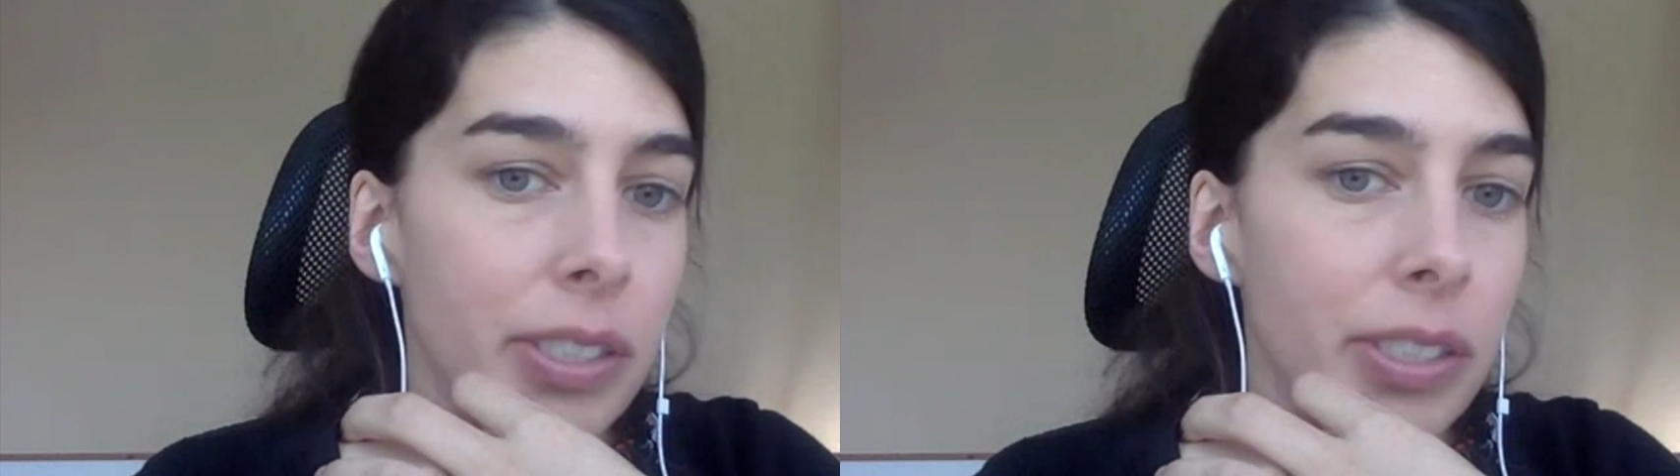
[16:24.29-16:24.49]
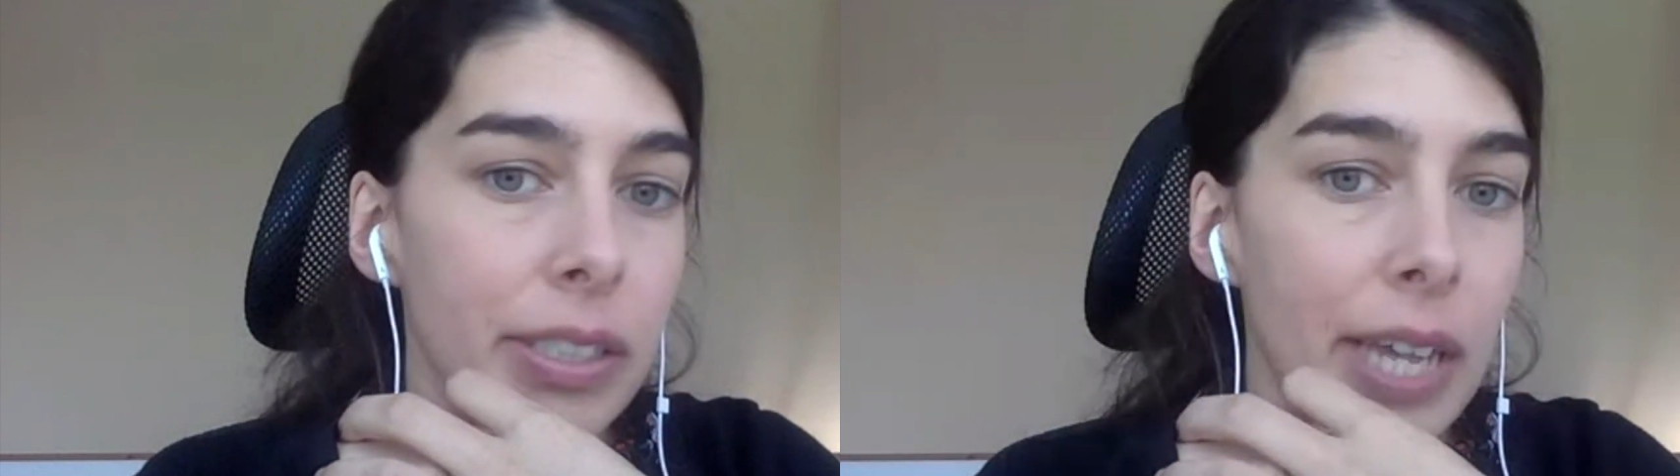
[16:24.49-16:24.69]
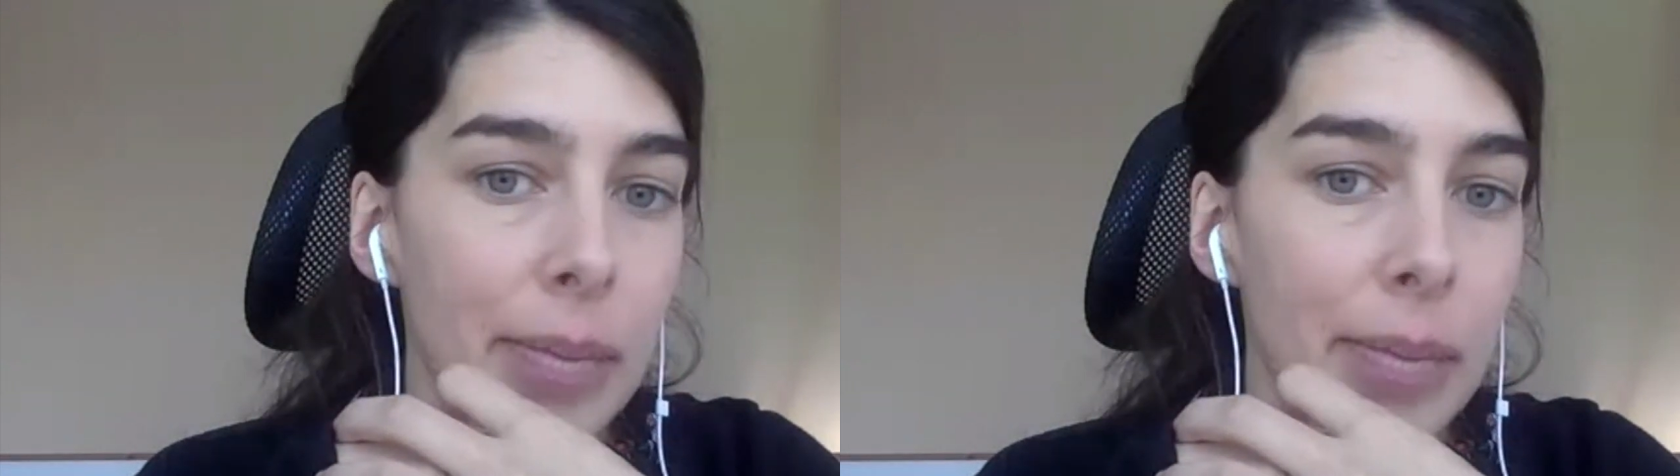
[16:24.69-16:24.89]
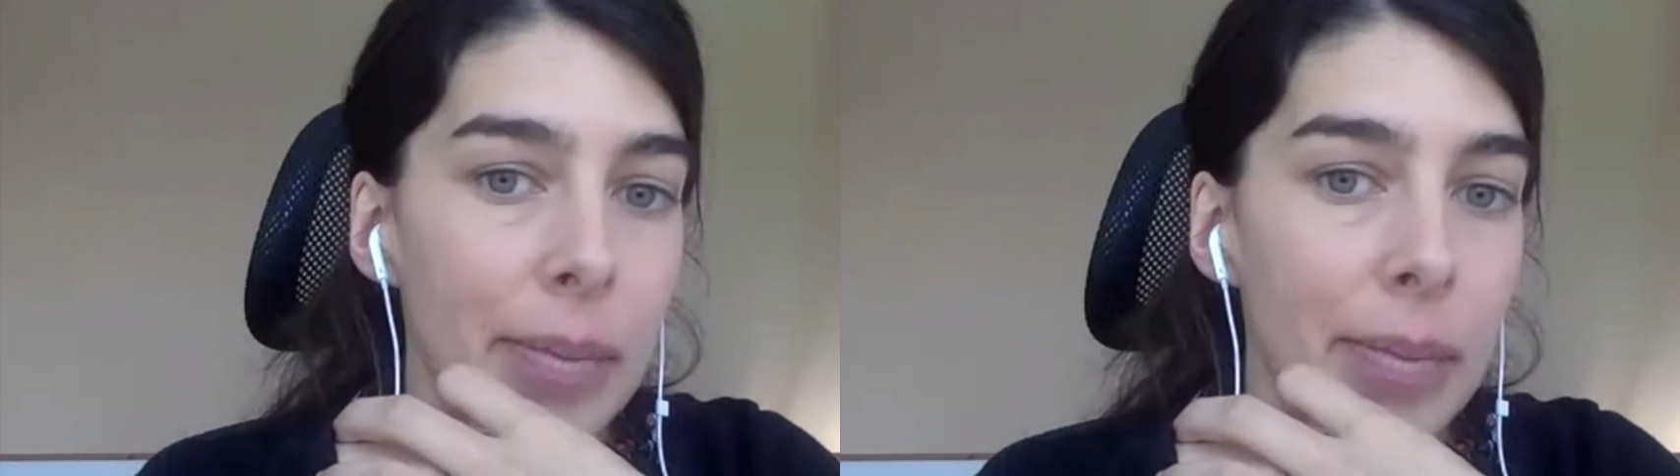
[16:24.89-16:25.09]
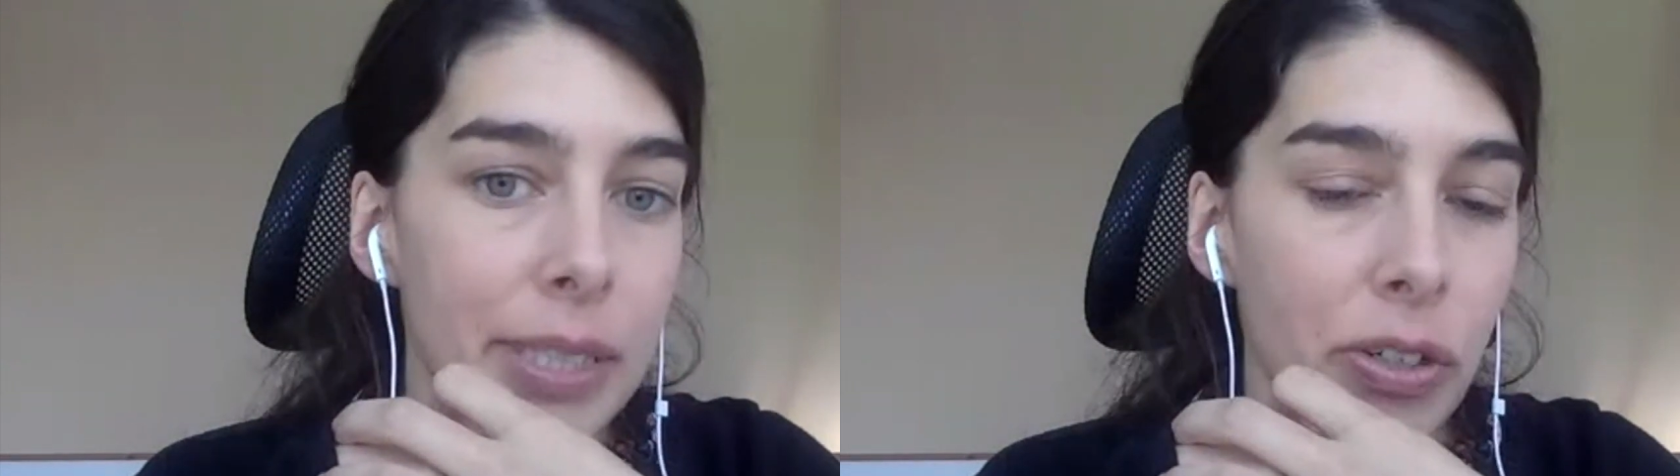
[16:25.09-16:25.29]
camps
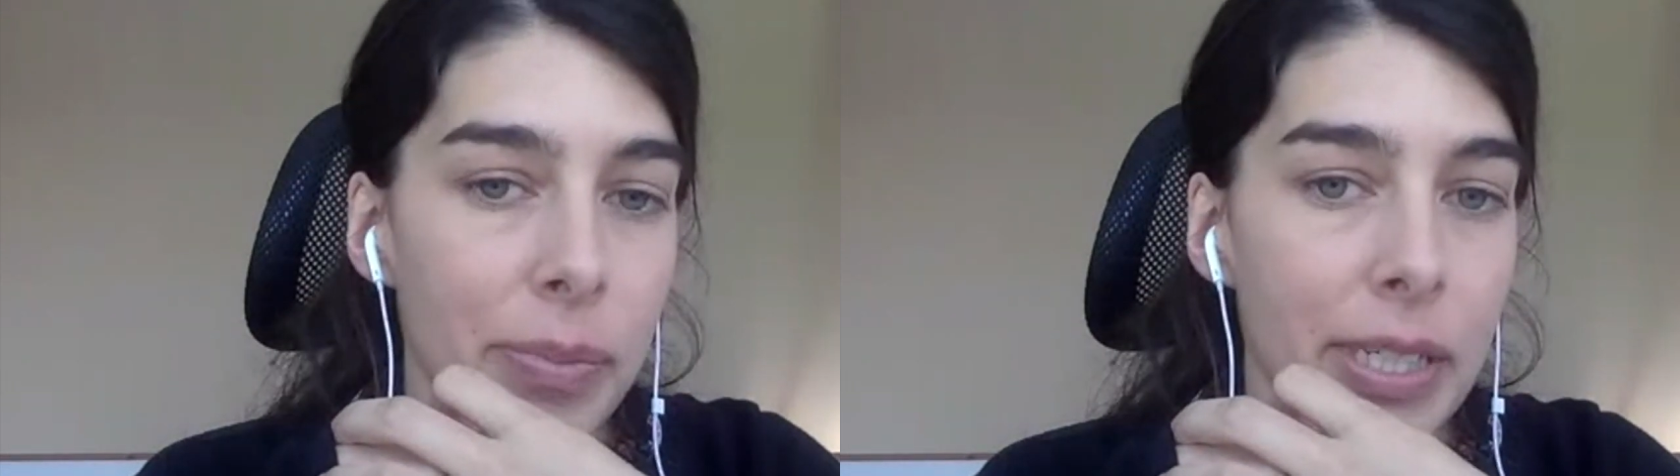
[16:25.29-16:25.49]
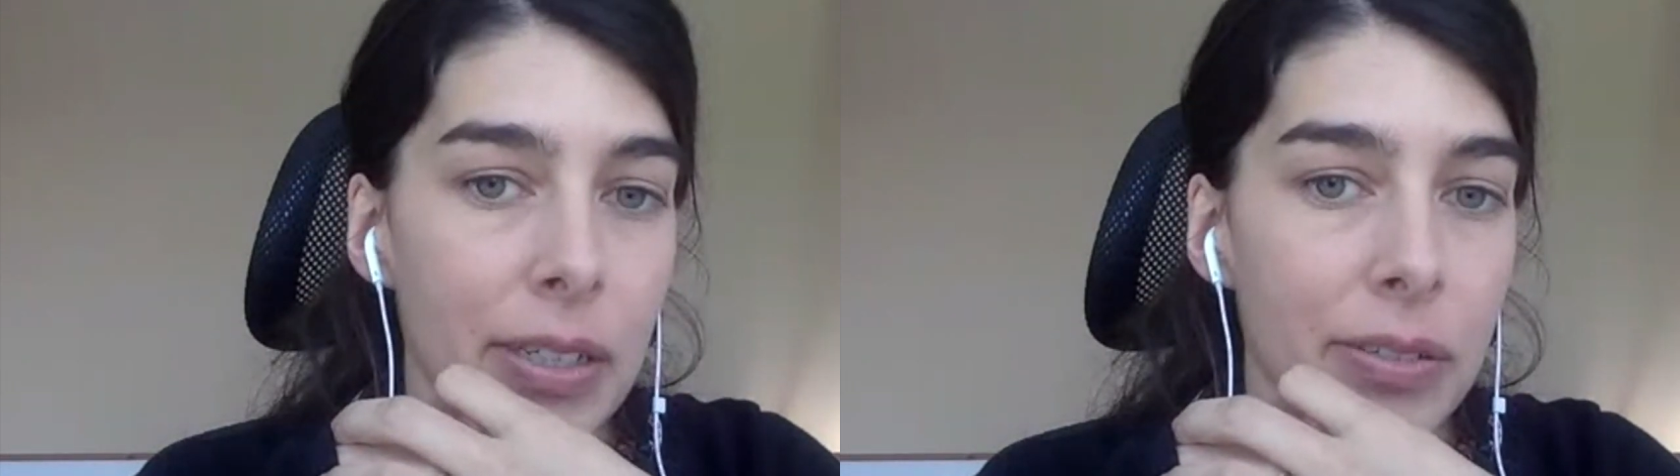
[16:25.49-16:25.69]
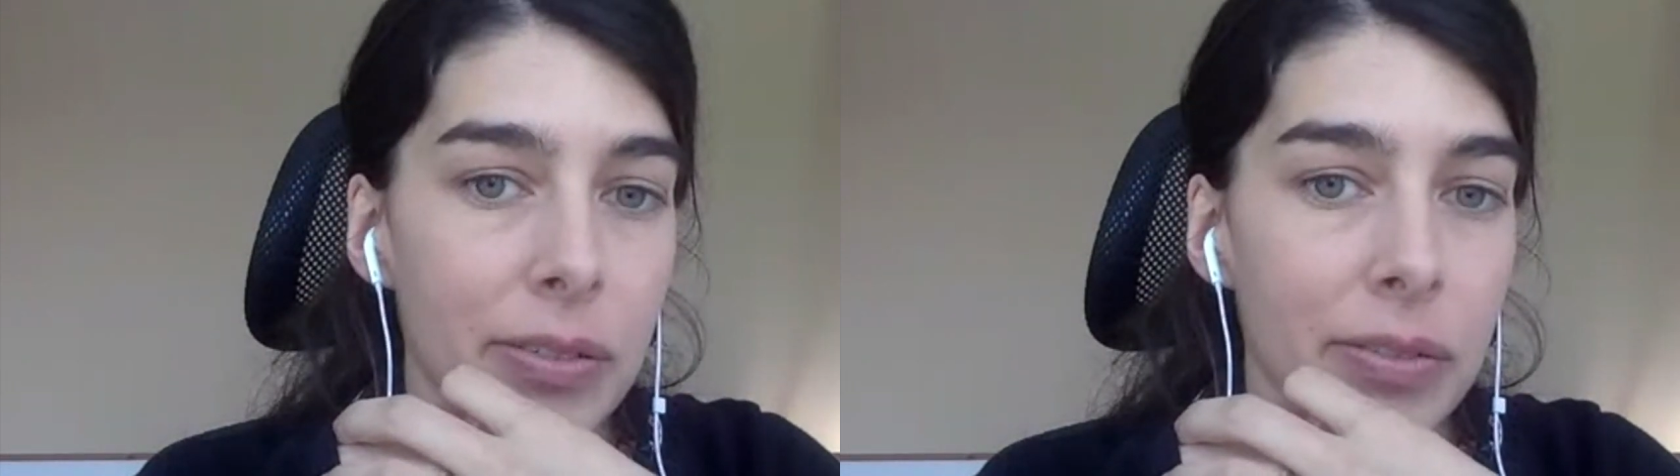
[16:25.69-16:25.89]
in Europe itself.